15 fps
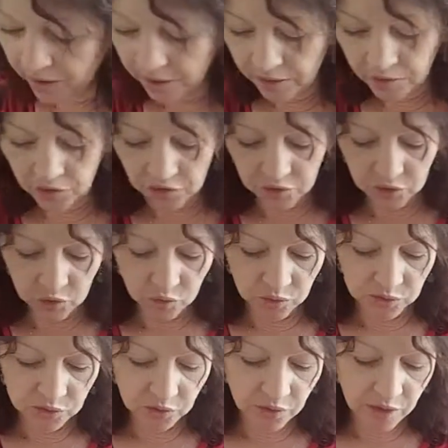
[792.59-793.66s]
and just
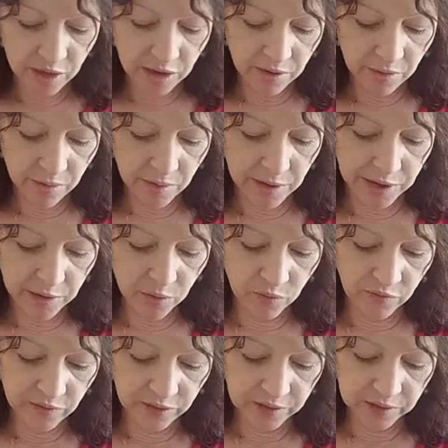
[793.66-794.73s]
drizzle that right
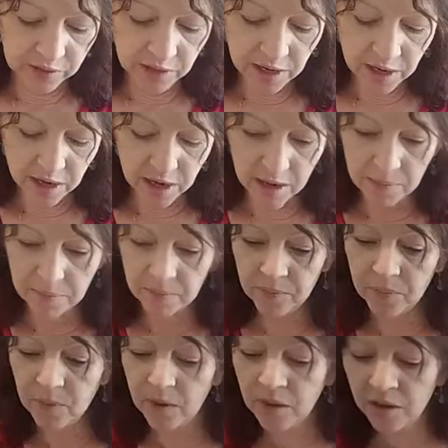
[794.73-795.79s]
over the top.
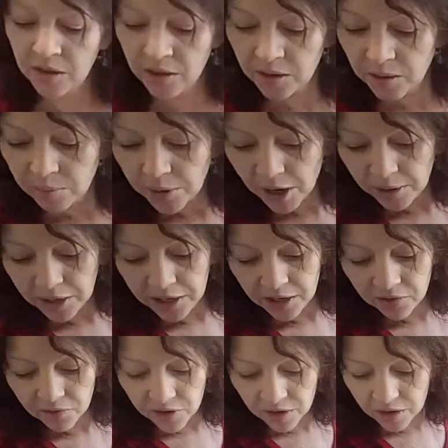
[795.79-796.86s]
Probably
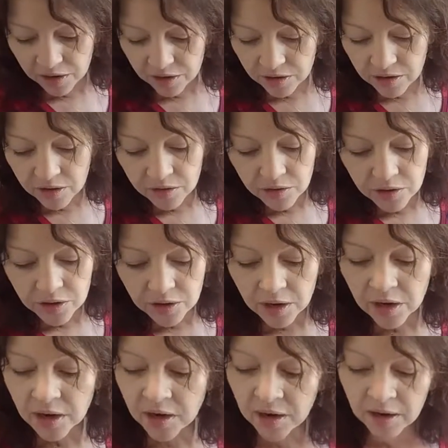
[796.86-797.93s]
give it another
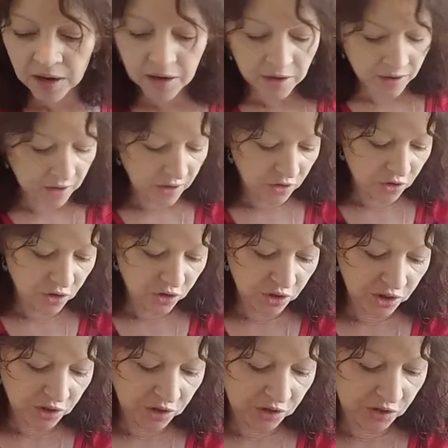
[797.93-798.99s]

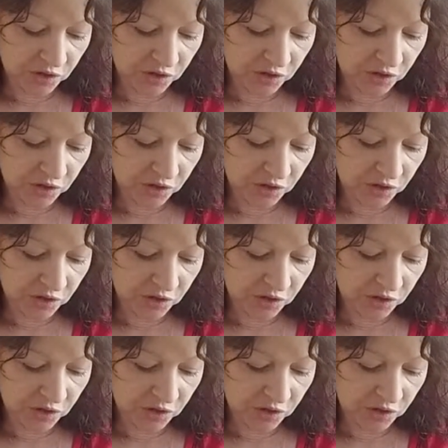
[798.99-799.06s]
good